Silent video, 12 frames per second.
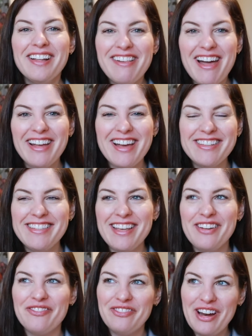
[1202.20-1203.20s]
Like I
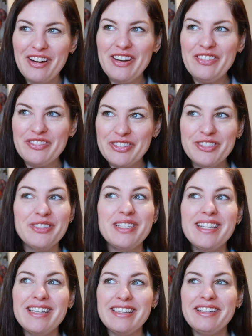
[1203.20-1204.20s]
said, a very
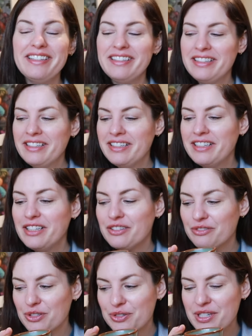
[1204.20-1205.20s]
routine,
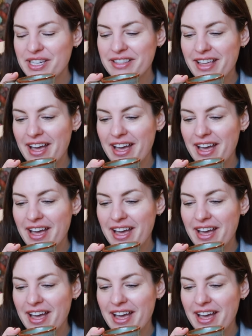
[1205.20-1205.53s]
routine